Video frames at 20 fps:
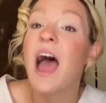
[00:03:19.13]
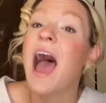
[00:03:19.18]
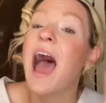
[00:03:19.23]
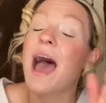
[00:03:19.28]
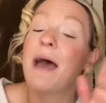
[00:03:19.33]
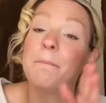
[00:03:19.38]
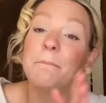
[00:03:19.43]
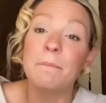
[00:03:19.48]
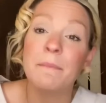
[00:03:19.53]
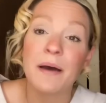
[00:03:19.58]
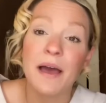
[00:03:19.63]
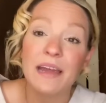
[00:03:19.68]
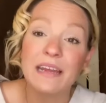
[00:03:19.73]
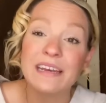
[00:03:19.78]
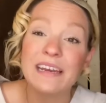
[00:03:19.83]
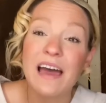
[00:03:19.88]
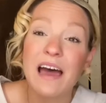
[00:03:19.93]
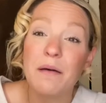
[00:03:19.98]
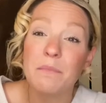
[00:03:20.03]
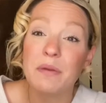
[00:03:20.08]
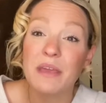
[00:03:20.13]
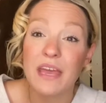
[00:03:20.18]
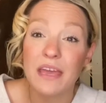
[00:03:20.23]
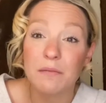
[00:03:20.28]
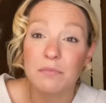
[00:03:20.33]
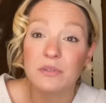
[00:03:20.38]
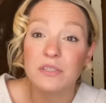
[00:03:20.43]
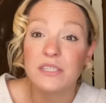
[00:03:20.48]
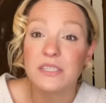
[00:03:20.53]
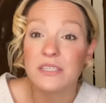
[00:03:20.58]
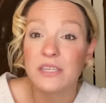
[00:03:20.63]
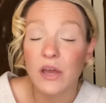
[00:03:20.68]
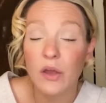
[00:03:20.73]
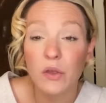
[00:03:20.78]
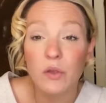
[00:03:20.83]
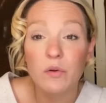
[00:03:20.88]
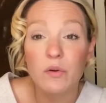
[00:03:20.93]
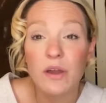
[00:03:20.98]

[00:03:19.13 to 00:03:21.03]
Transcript: I might not be able to tell you